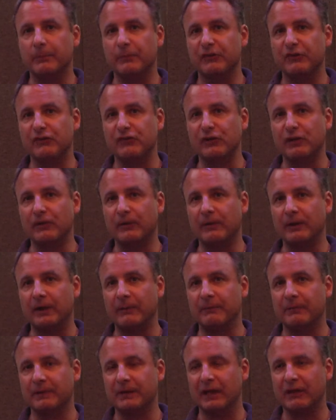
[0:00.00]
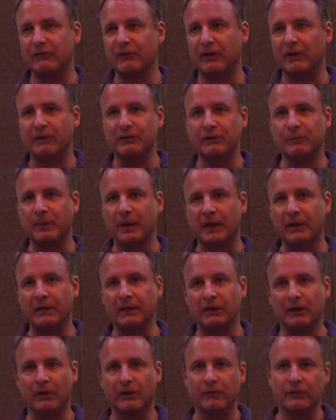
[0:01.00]
So I'm kind of heartened by,
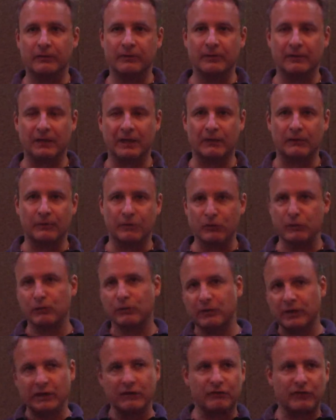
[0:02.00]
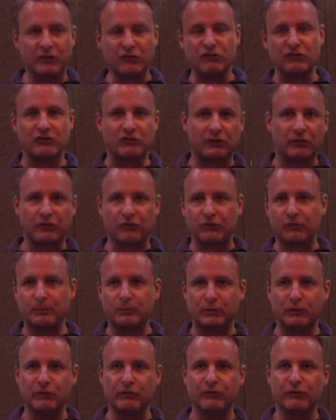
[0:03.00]
all like local innovations are just
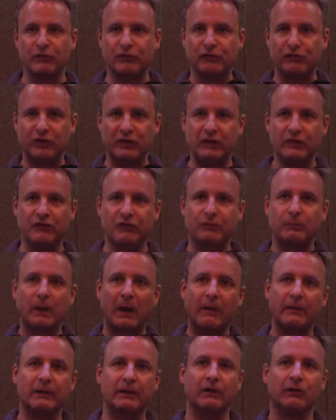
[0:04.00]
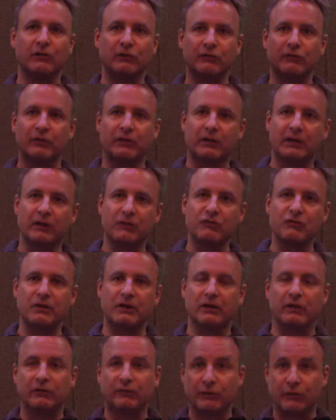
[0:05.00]
beautiful seeds sprouting all over the
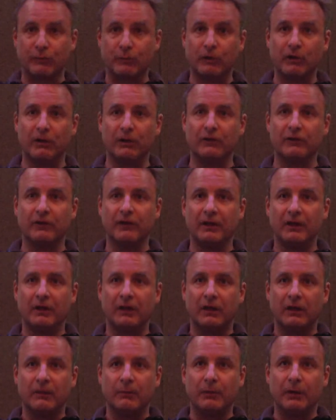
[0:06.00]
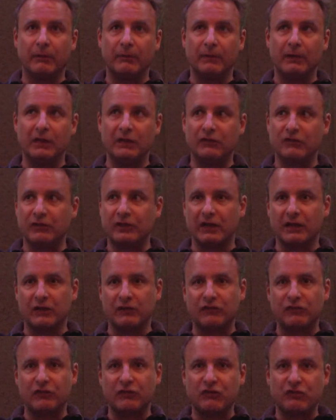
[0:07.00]
country, all over the world. But we need to kind of
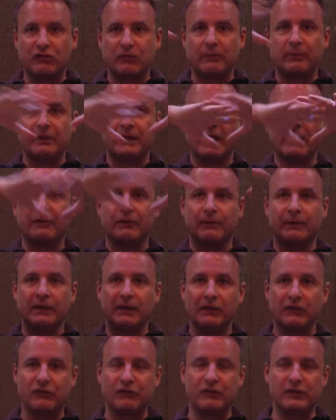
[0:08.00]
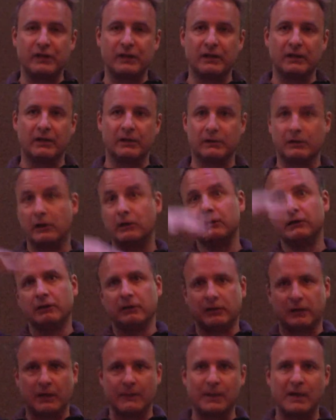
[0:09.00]
stitch them together. We need to see a garden
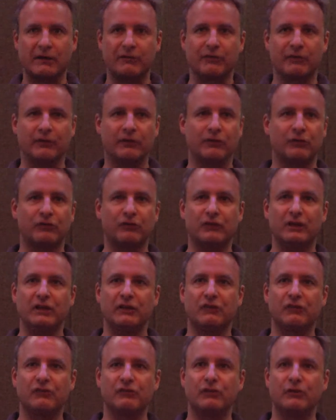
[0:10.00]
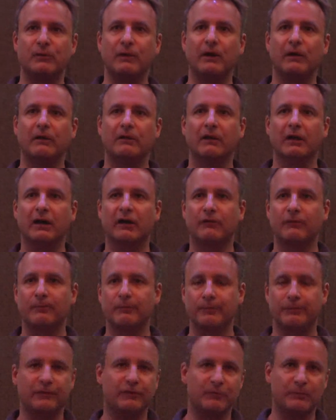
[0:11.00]
come out of all those seeds, if you will.
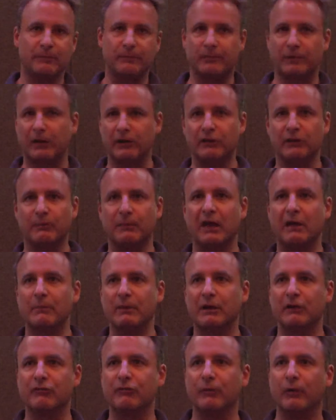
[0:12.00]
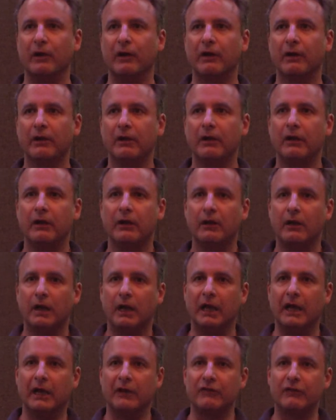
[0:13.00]
Pardon the bad metaphor.
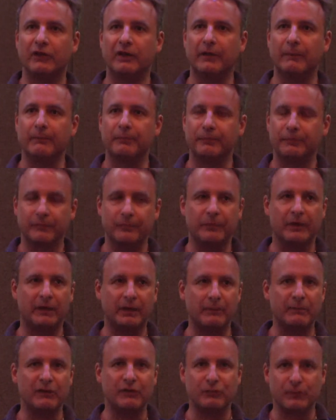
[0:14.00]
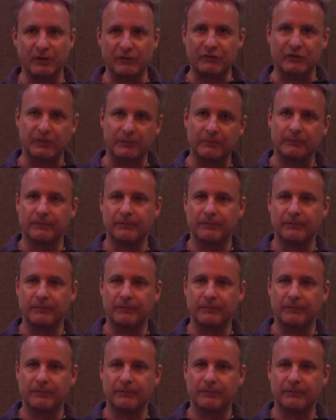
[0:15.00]
And but that means we have to,